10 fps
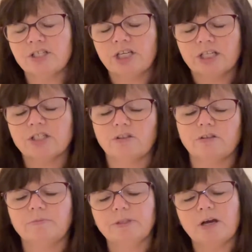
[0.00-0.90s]
a chance to
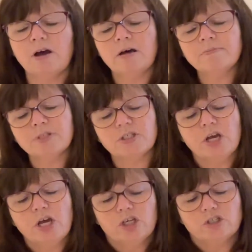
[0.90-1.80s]
look up the comps.
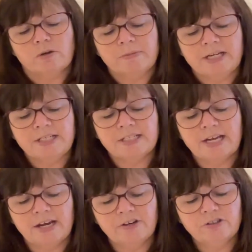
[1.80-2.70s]
So I'm not
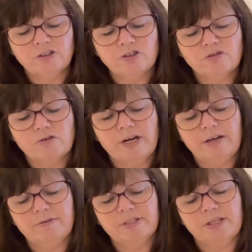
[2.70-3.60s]
entirely sure
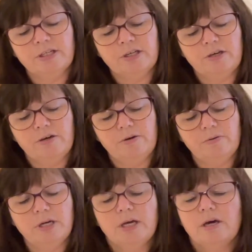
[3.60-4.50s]
how it's gonna
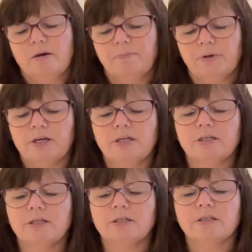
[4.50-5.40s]
go, but
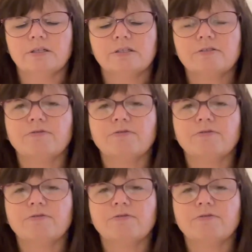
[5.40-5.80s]
it is